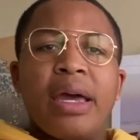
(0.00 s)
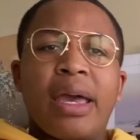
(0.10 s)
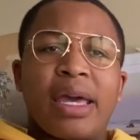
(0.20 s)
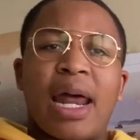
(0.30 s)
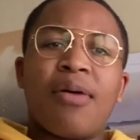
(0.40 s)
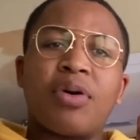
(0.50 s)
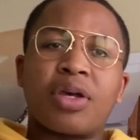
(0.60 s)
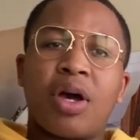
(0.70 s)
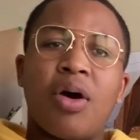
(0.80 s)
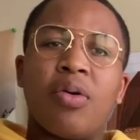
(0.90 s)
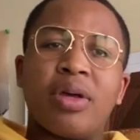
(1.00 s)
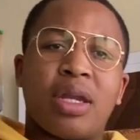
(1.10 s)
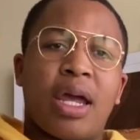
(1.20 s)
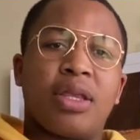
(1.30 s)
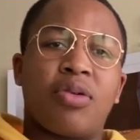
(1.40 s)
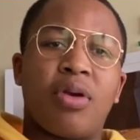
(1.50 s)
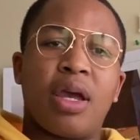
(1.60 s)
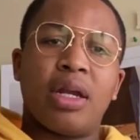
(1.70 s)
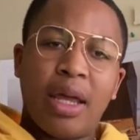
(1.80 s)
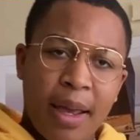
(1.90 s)
And I would go in 9th
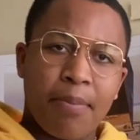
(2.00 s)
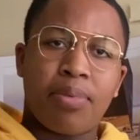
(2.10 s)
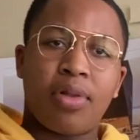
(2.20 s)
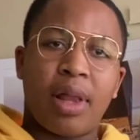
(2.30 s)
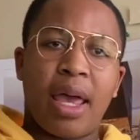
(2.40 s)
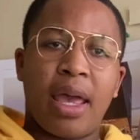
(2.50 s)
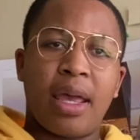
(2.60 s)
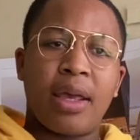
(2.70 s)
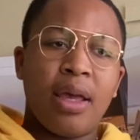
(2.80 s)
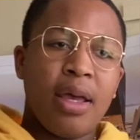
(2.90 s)
grade and play.